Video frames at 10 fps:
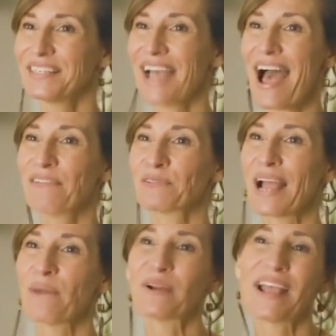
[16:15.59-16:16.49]
to have
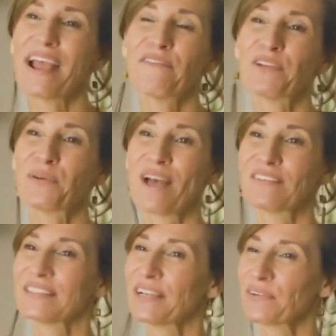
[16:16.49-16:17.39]
around whenever you
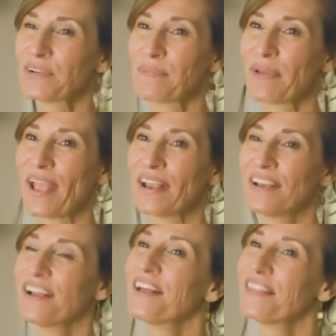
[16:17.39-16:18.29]
have a lingering
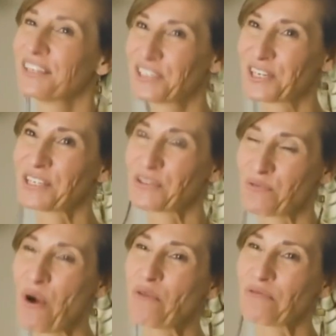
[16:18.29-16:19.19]
pain that
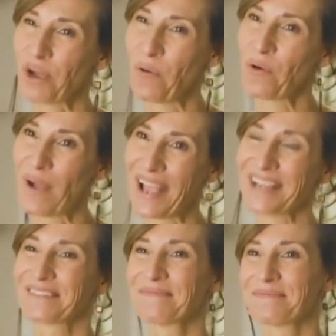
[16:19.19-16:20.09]
just won't go
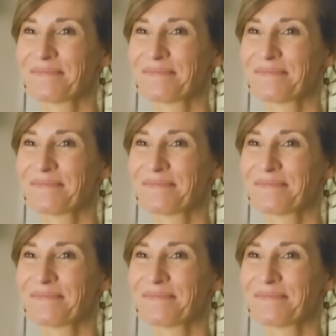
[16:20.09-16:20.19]
away.